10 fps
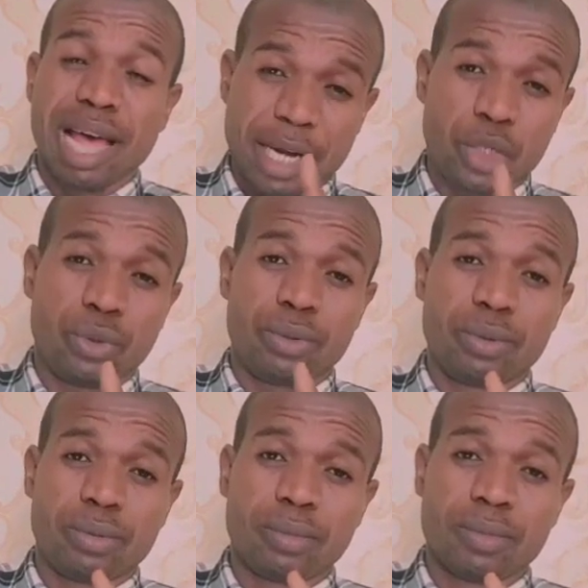I
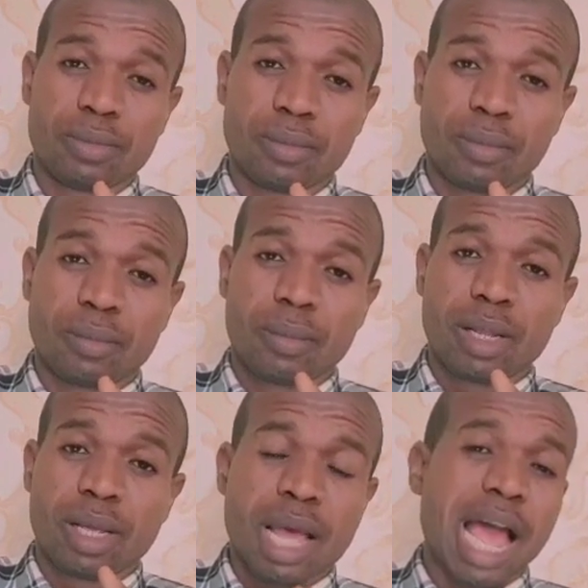do.
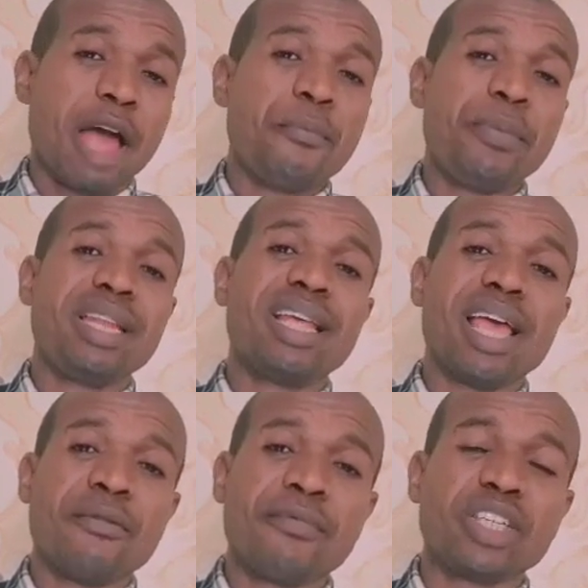I have been
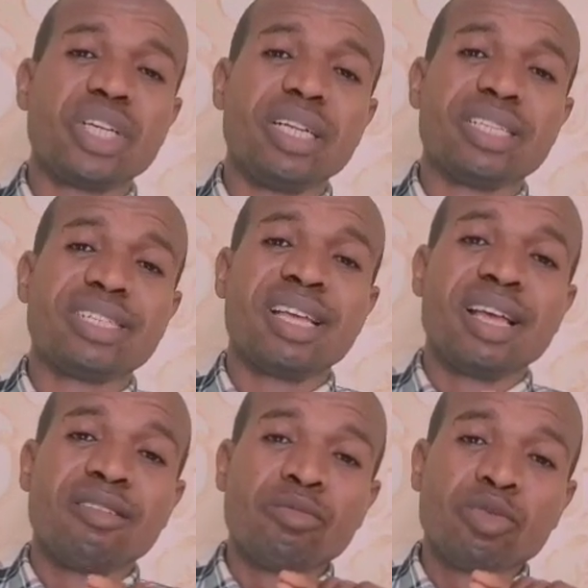evangelist
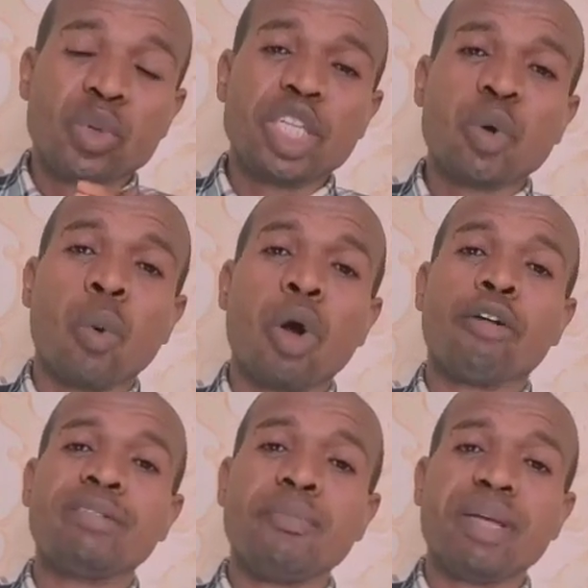doing the work
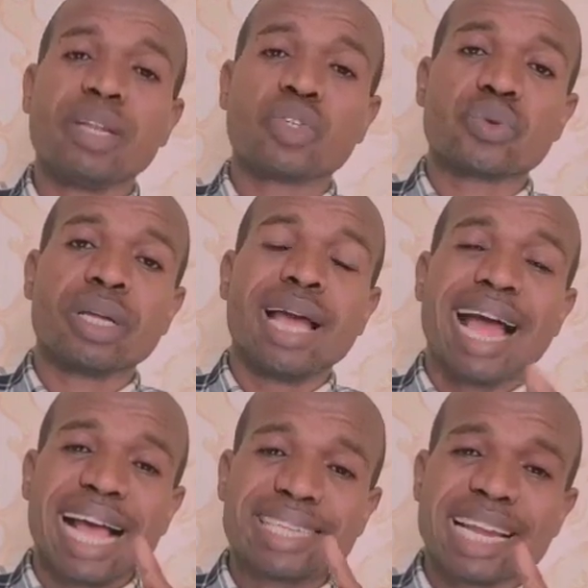of the ministry
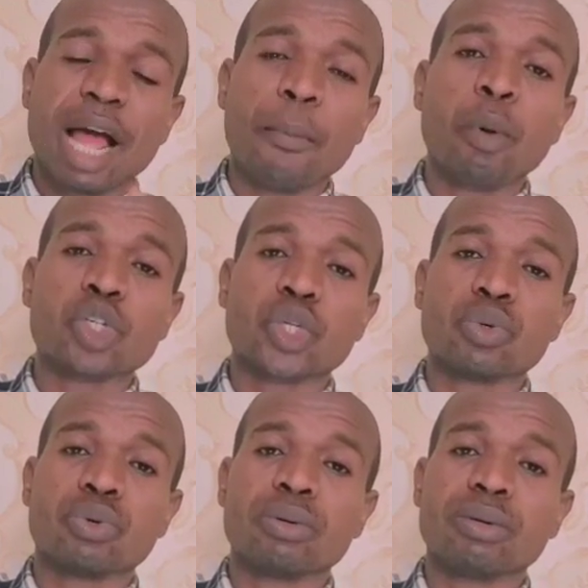as an
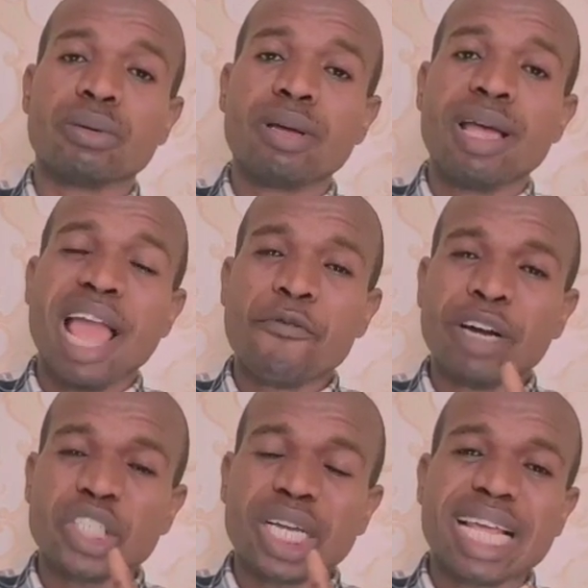apostle,
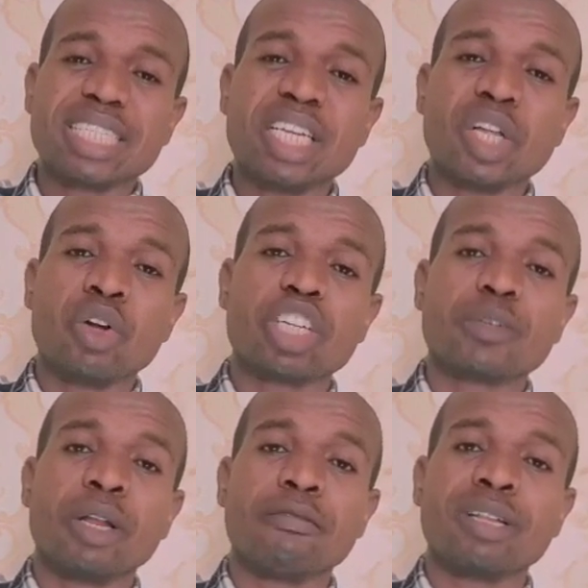evangelizing the
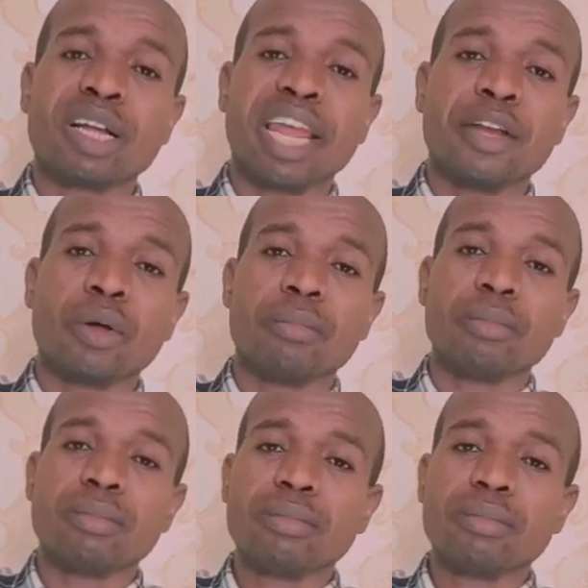gospel of the kingdom.